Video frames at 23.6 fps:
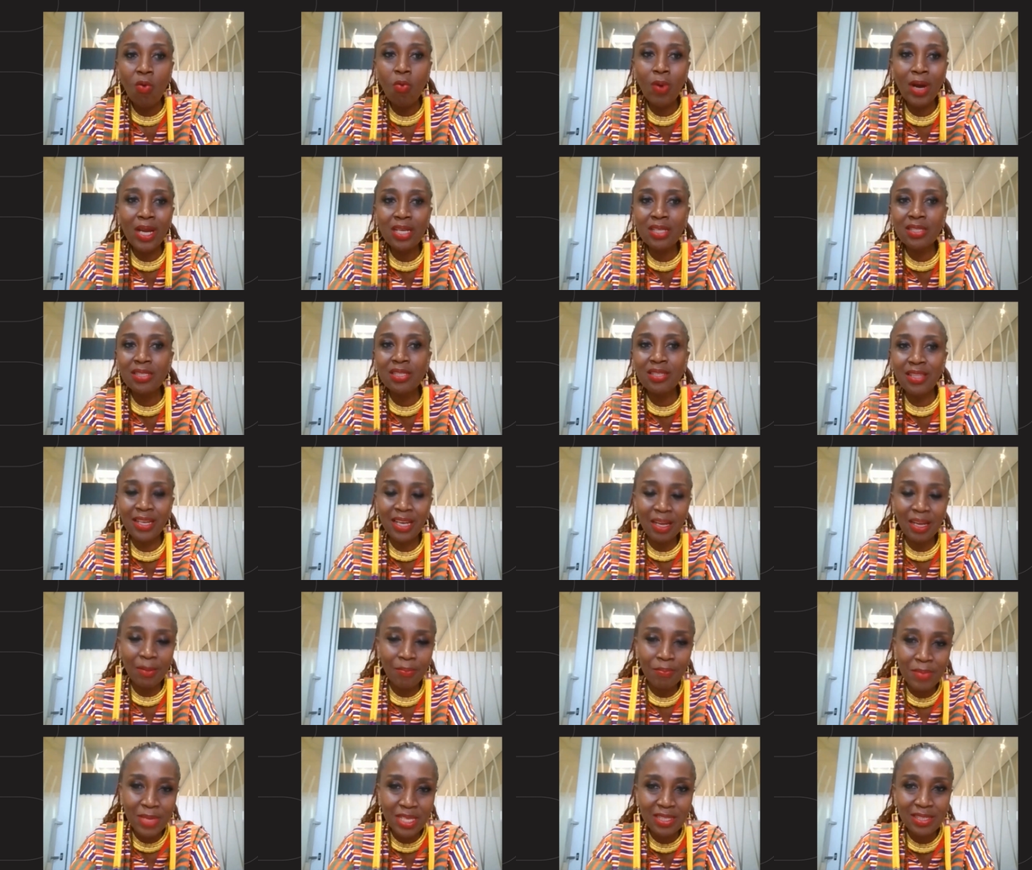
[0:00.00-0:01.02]
what is it that
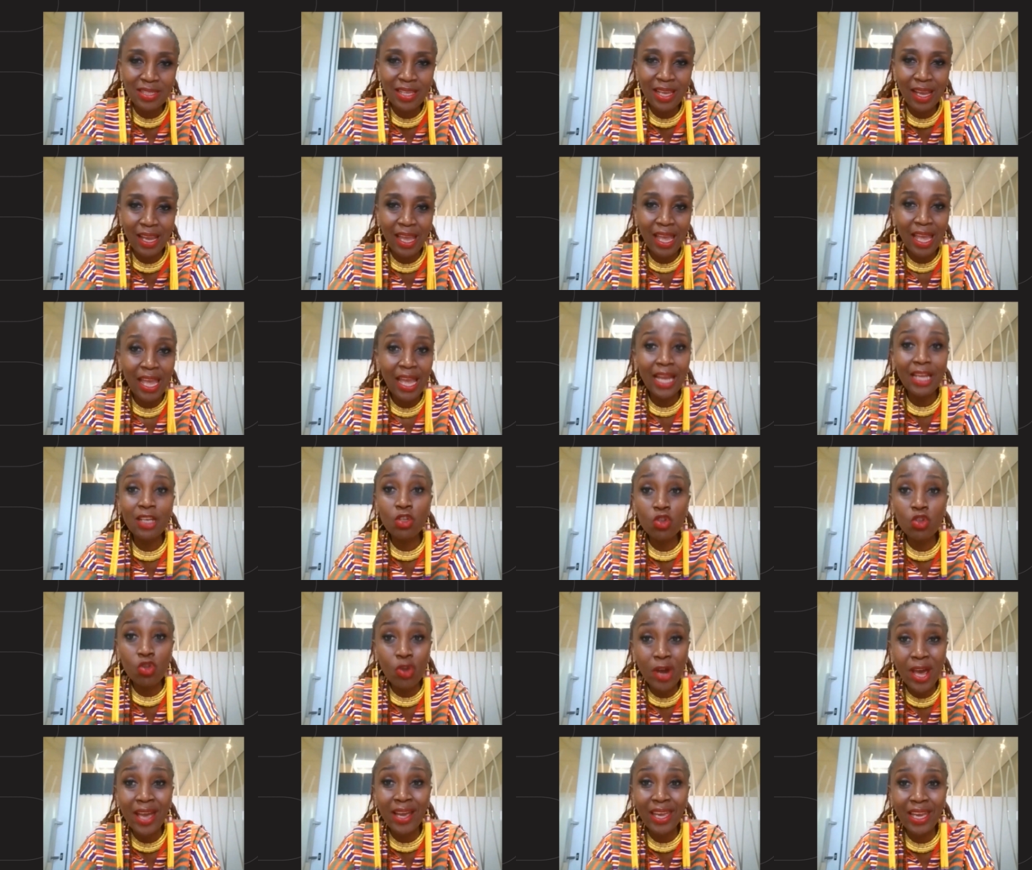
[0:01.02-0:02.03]
I'm missing and
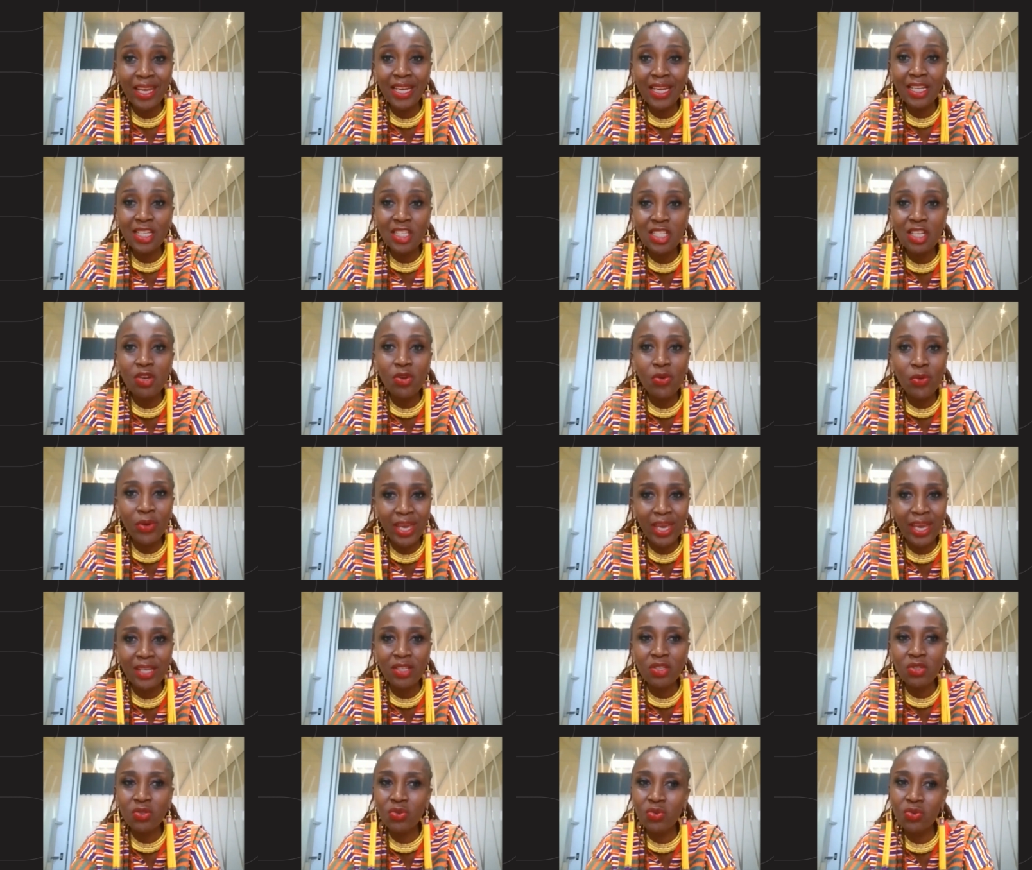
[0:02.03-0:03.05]
try again until you
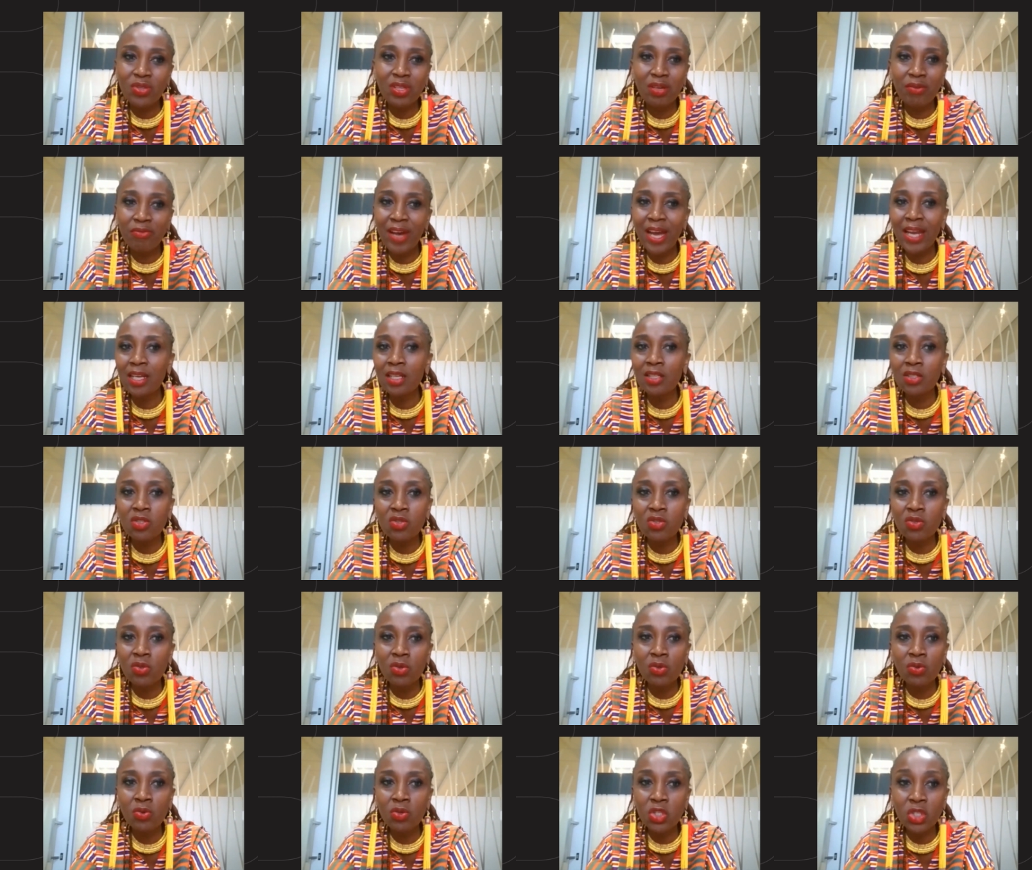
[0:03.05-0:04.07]
get to the final
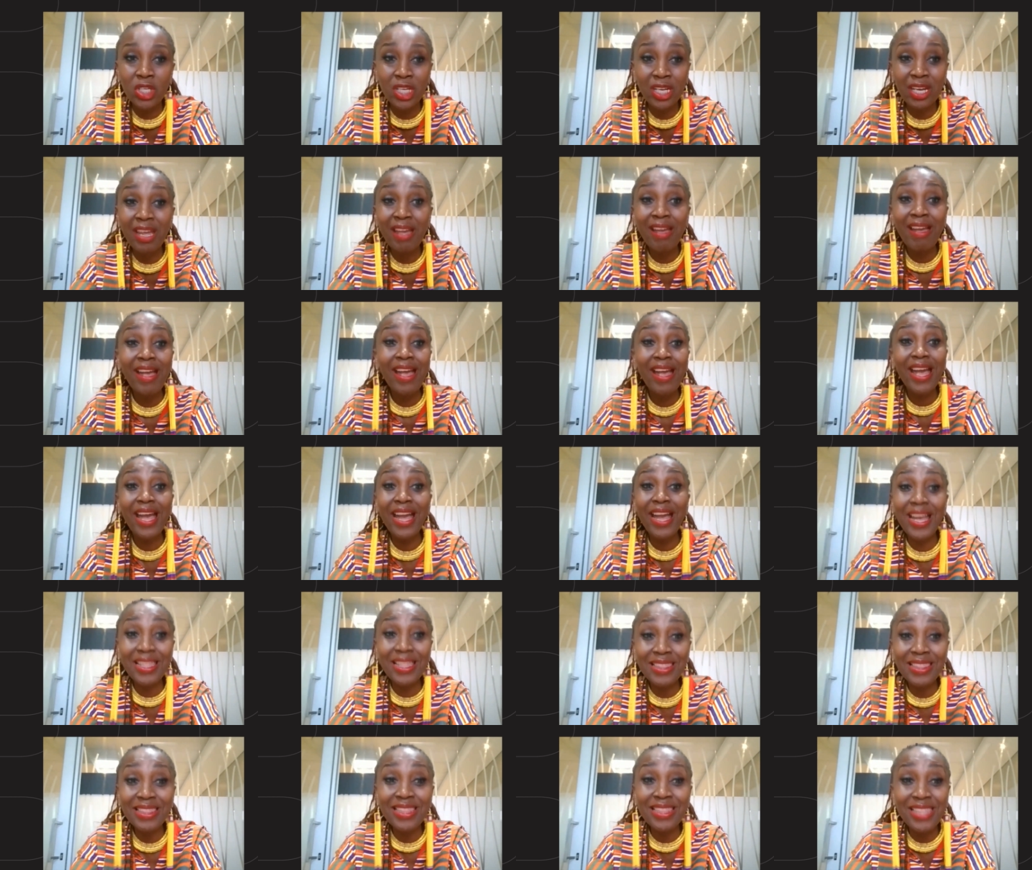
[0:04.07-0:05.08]
solution.
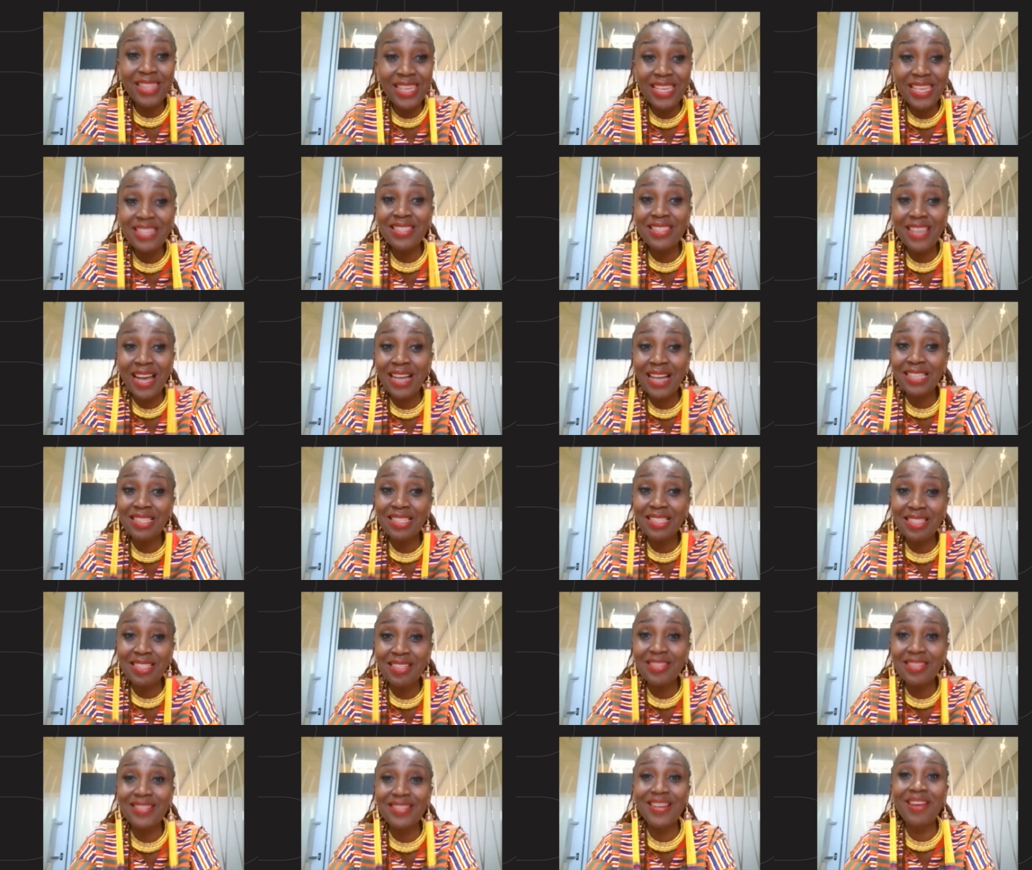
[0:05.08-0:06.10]
And these
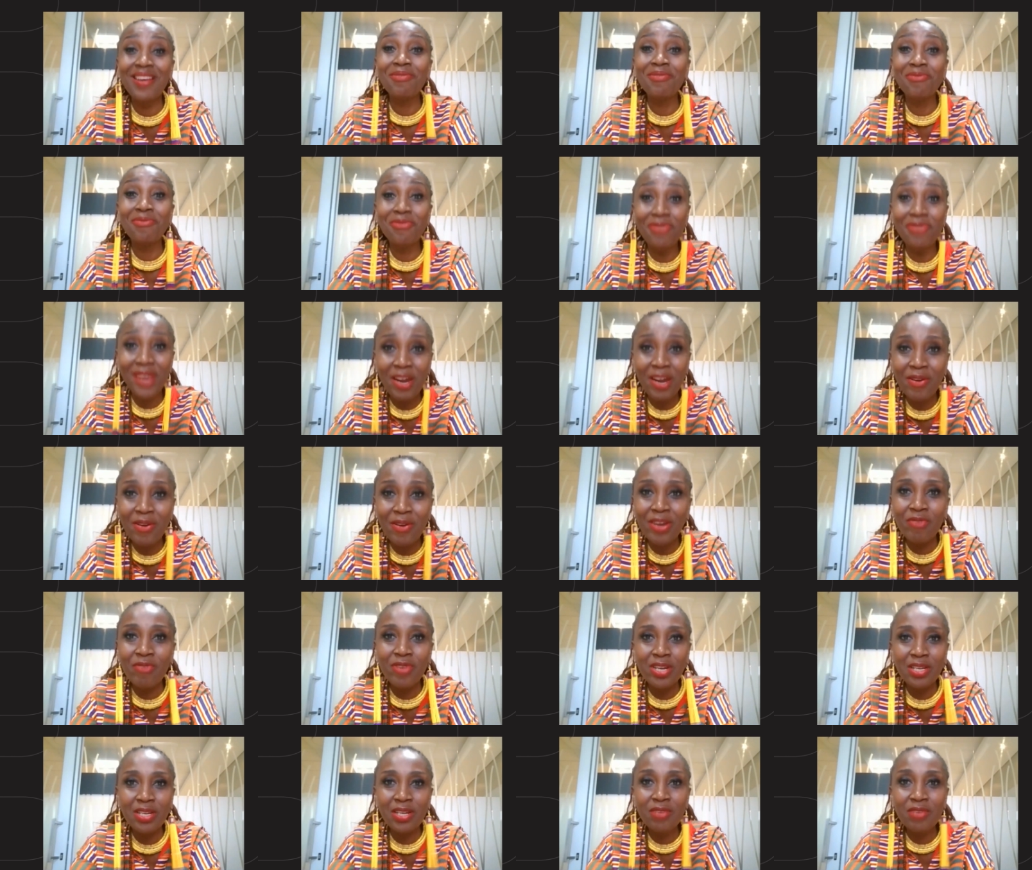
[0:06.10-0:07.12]
youngsters are
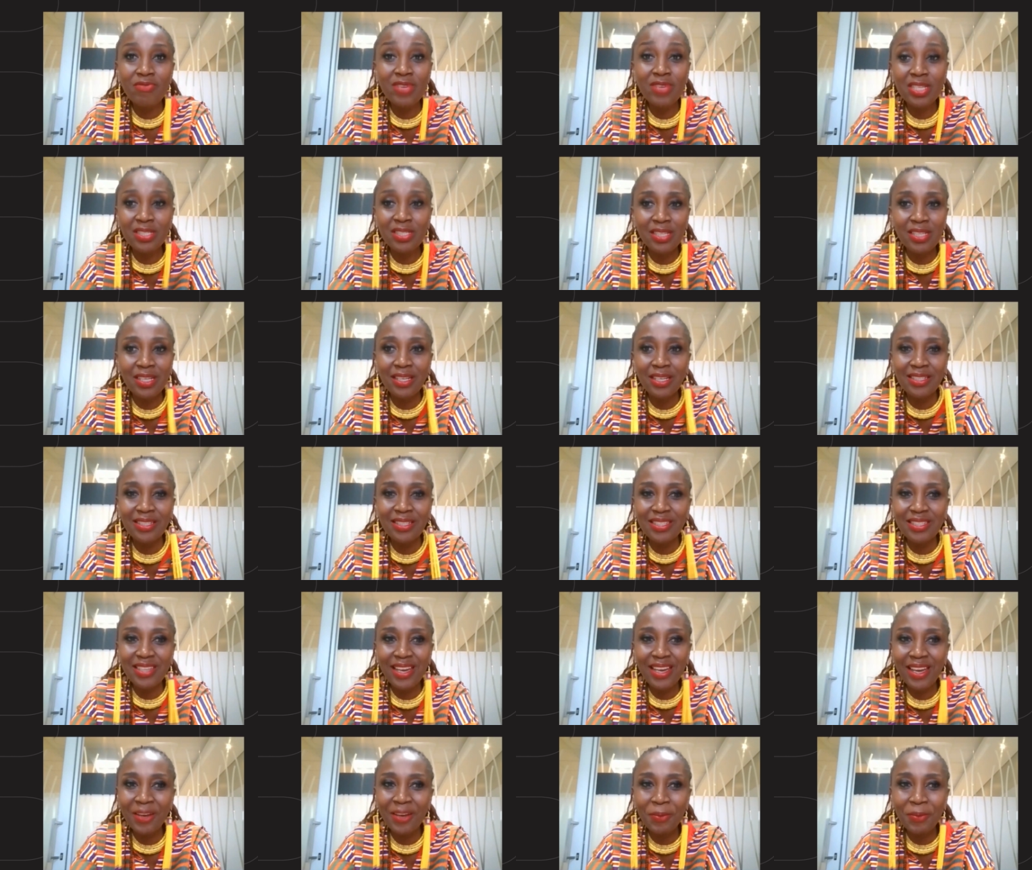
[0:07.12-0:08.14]
very resilient,
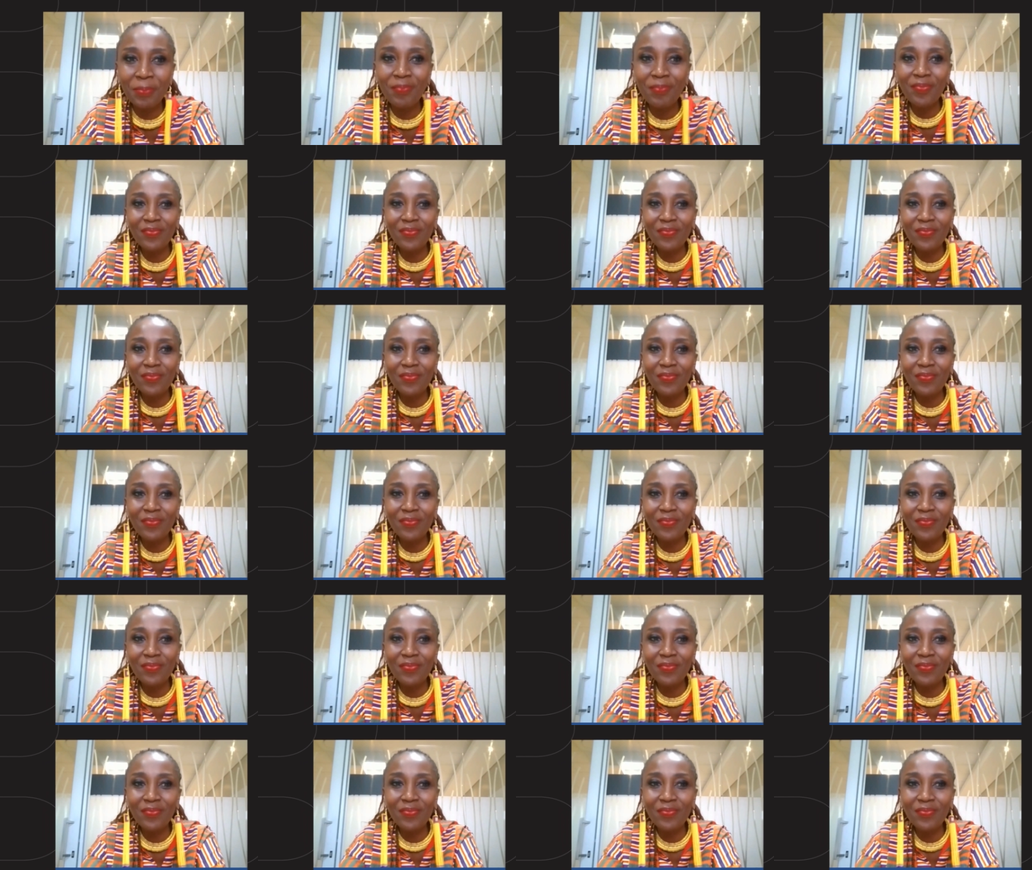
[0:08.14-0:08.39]
hey?